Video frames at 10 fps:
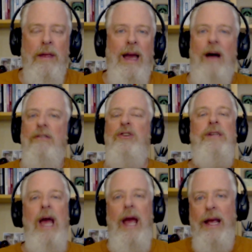How's your
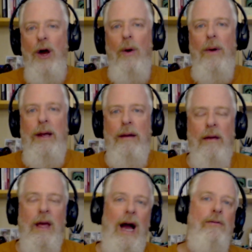day going?
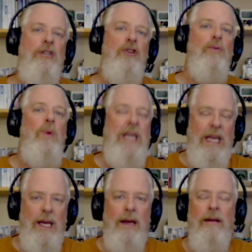How was your
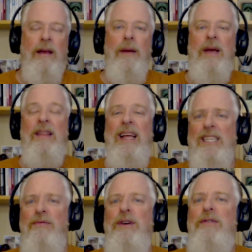week? Because that's a
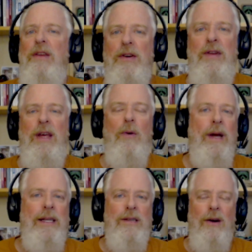50-50
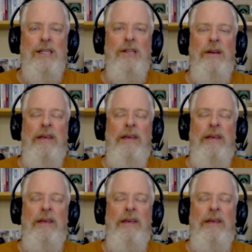coin toss.